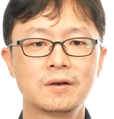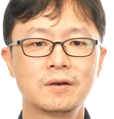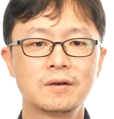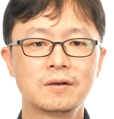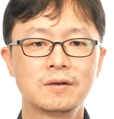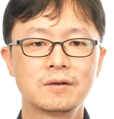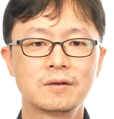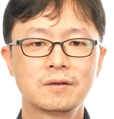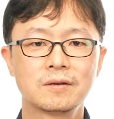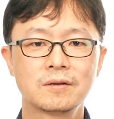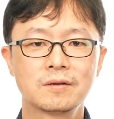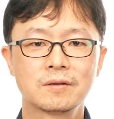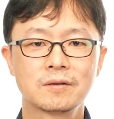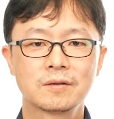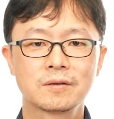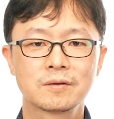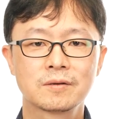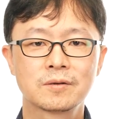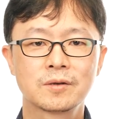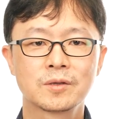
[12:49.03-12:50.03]

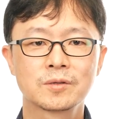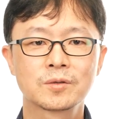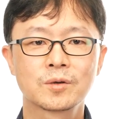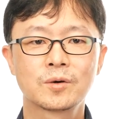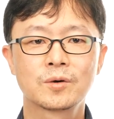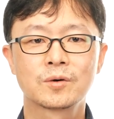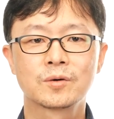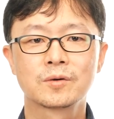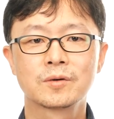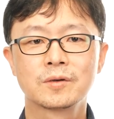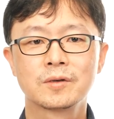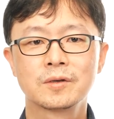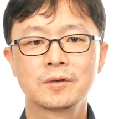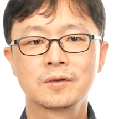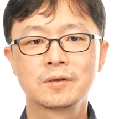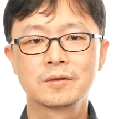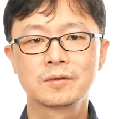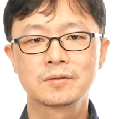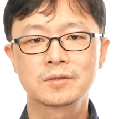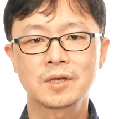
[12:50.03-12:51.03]
So
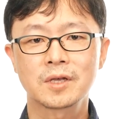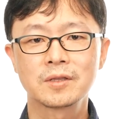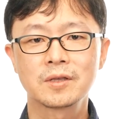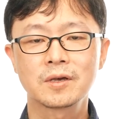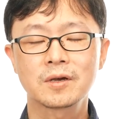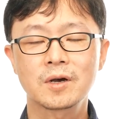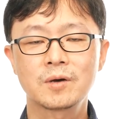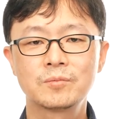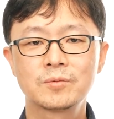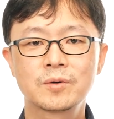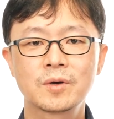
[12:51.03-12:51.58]
we couldn't use